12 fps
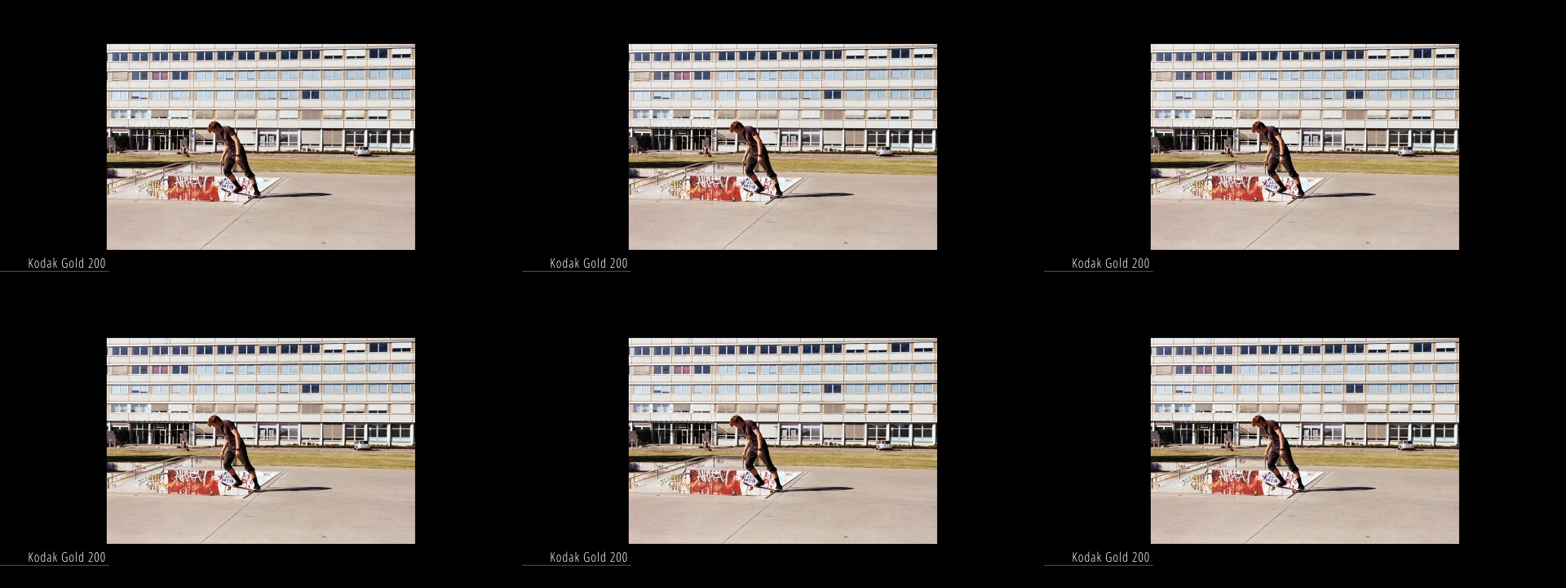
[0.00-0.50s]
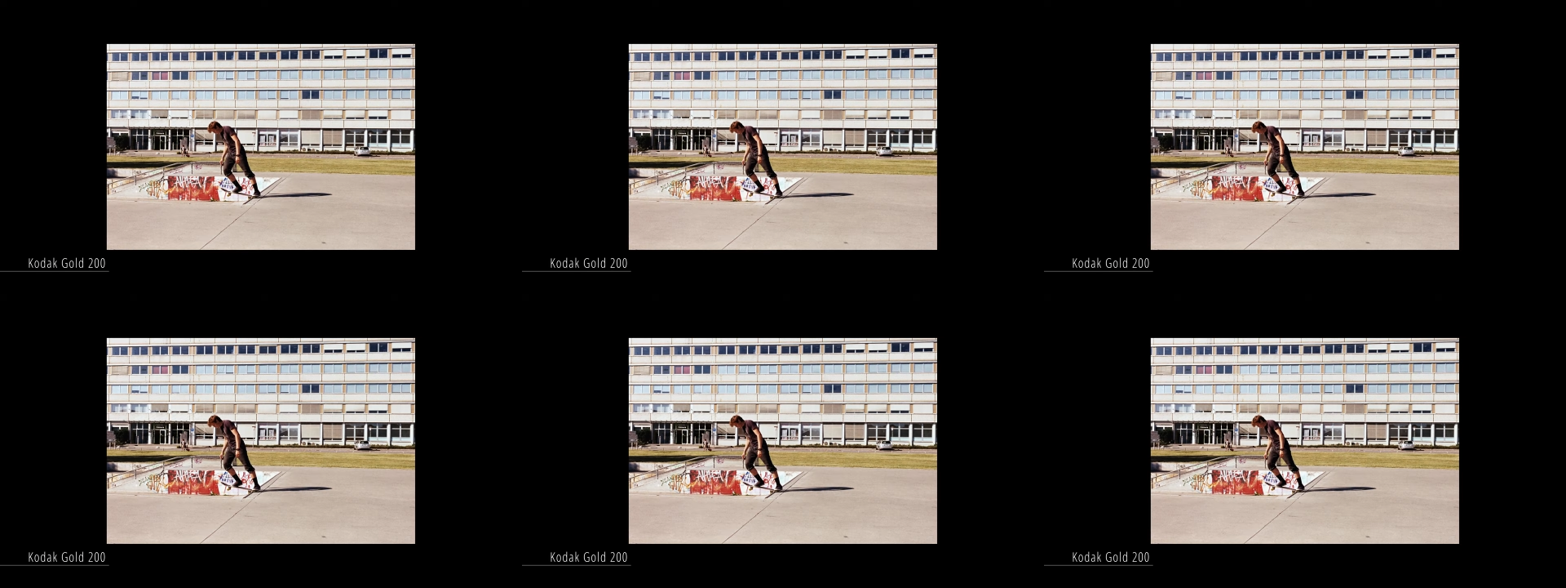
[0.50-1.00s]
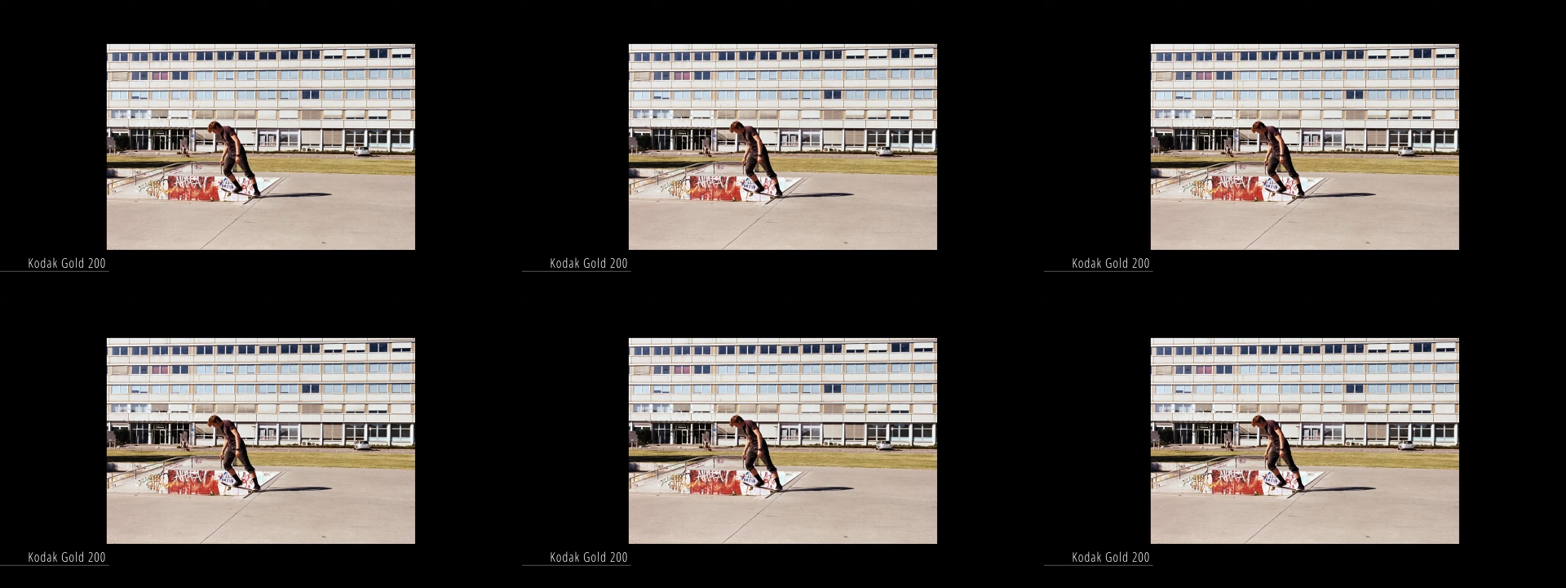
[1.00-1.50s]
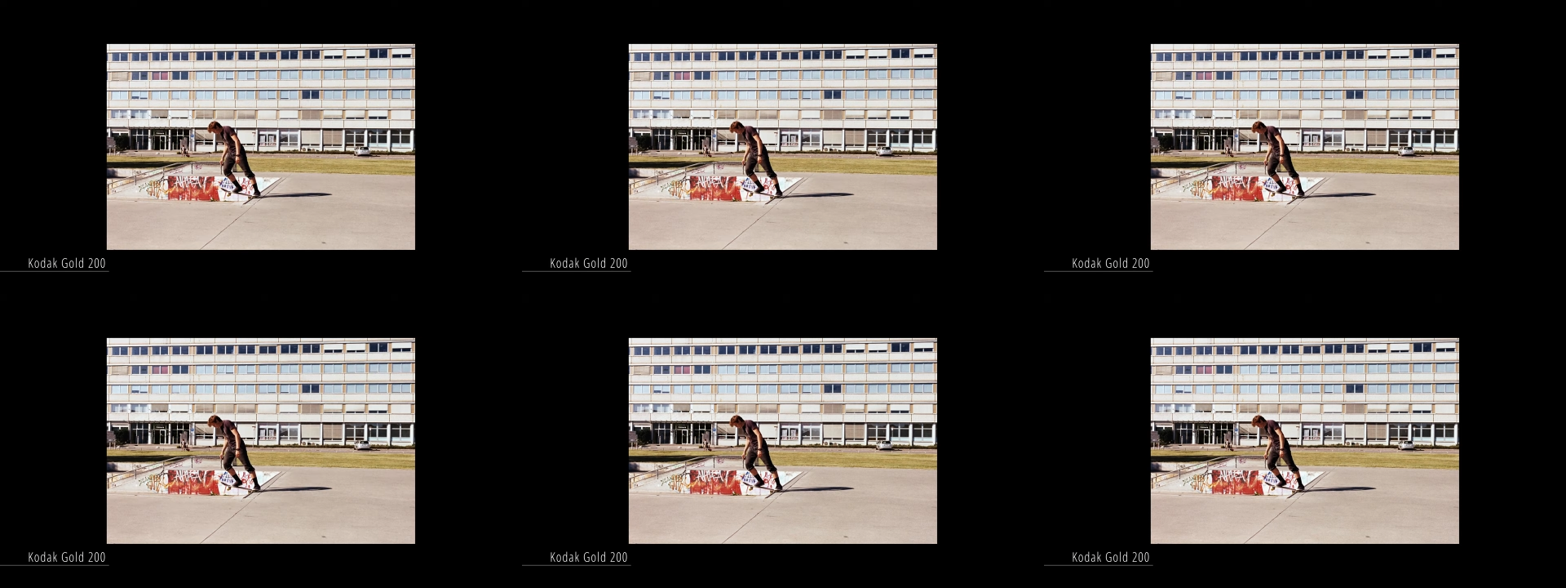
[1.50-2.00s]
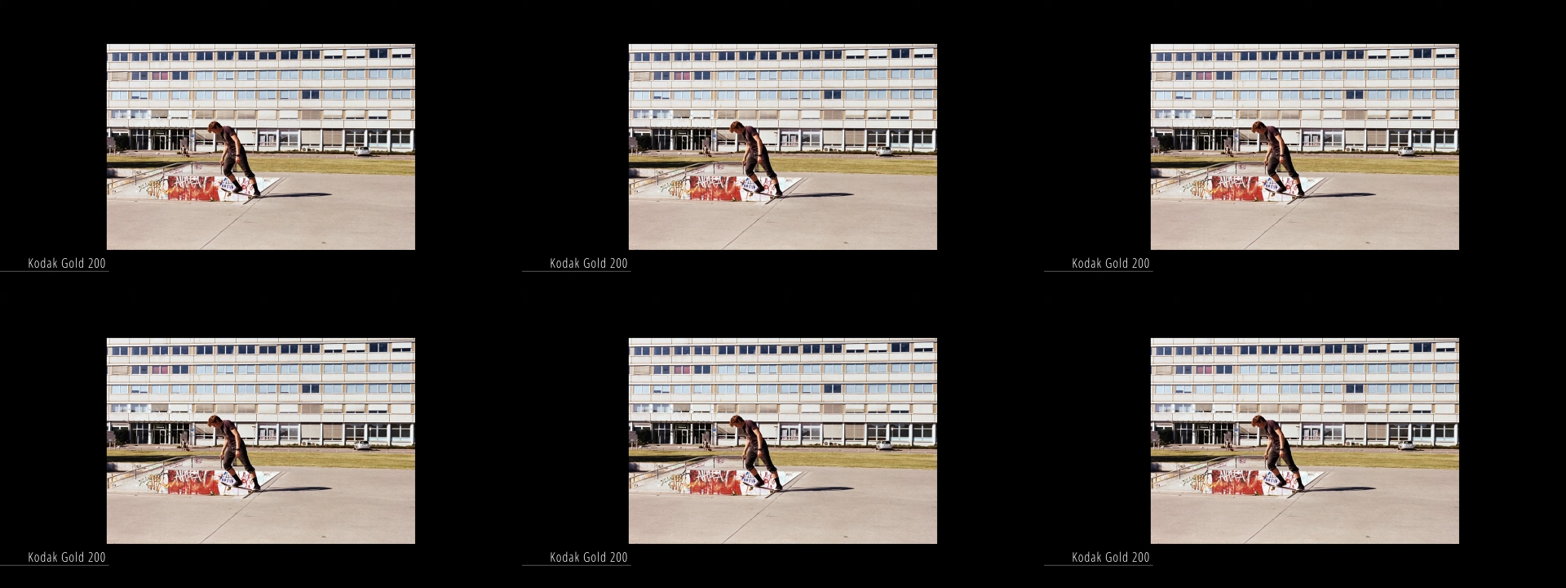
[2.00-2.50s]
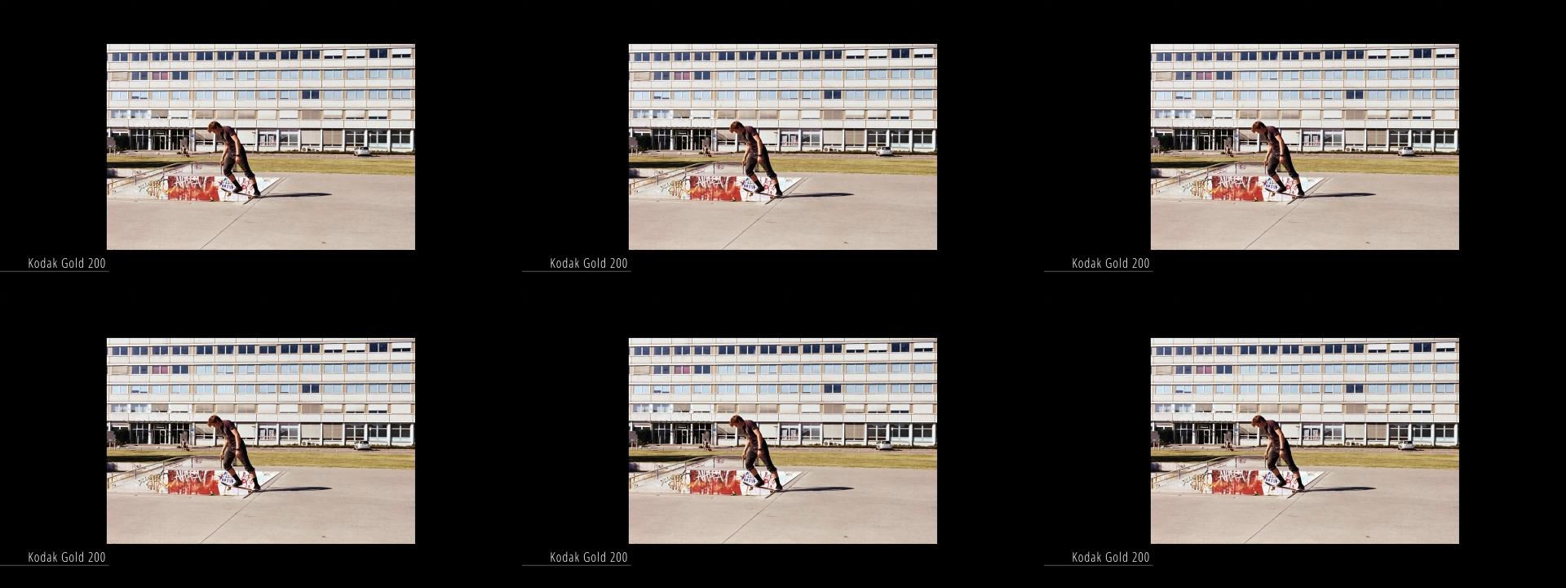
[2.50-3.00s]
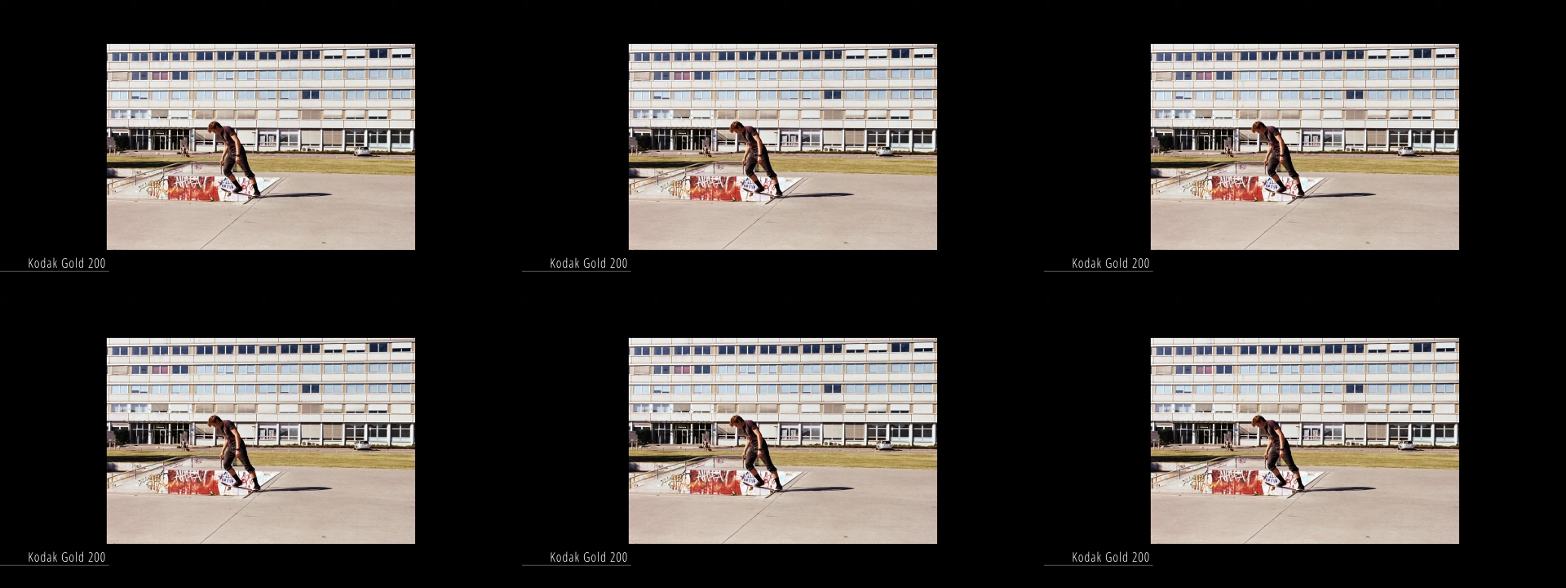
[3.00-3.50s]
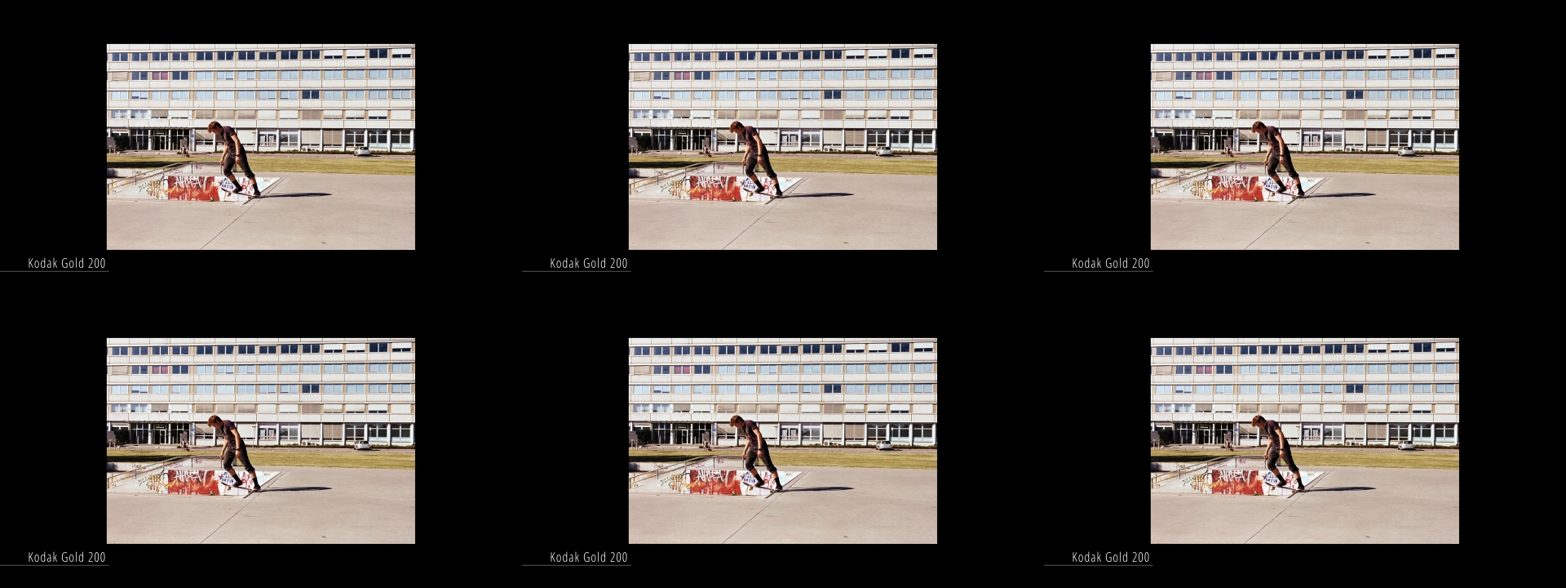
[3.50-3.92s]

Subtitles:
[unreadable: no face in view]